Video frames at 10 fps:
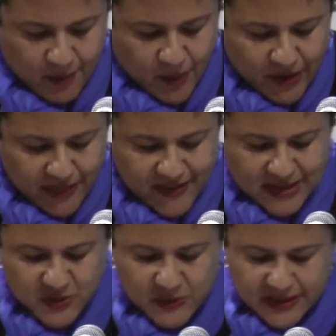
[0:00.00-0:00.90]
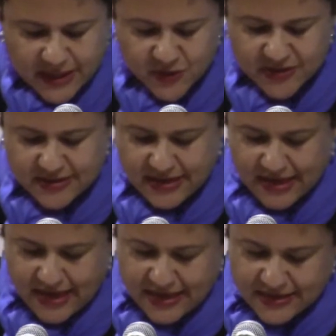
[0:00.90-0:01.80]
But what I think is really
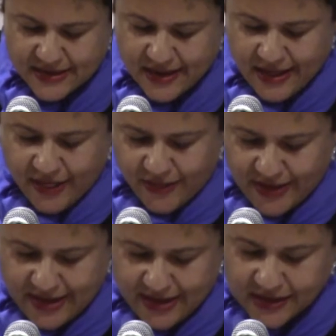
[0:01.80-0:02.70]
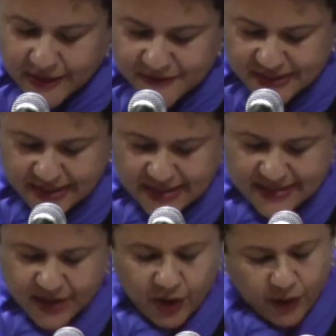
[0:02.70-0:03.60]
interesting in the Clifton is
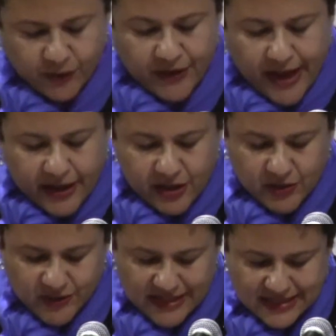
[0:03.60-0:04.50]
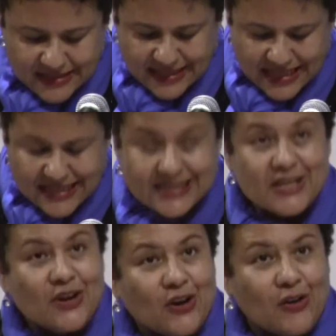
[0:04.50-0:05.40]
that her vernacular is
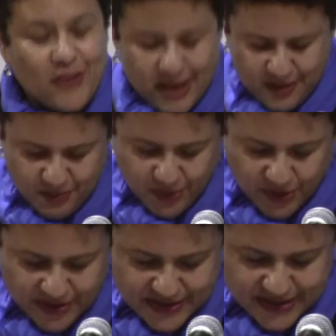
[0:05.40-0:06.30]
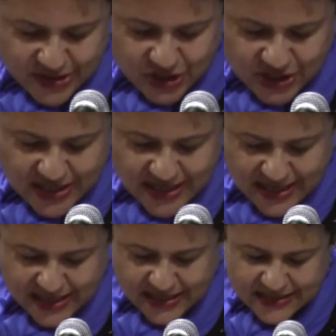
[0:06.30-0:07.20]
easier than Brooks. She
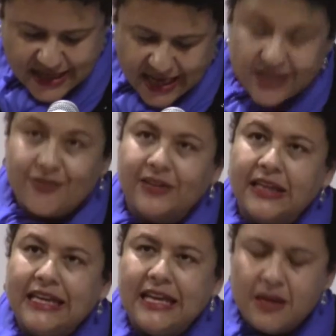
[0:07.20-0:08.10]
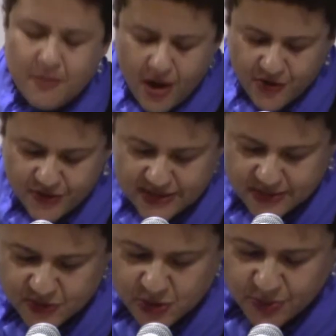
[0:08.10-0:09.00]
is kind of lean
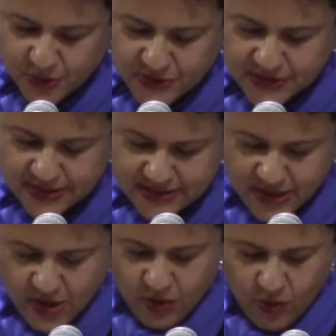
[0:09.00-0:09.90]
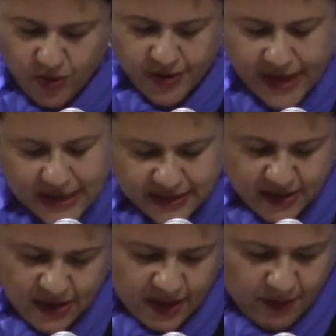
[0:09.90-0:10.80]
modernism to Brooks's ornate
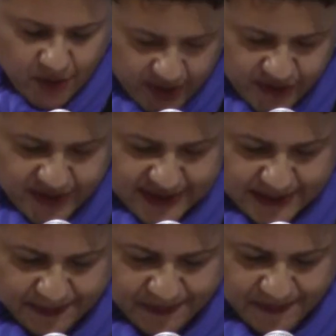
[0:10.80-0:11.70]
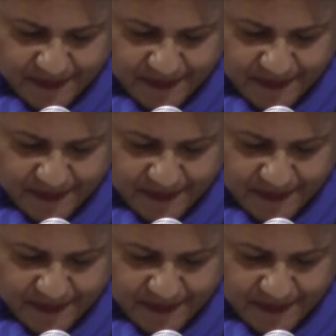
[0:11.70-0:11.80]
modernism.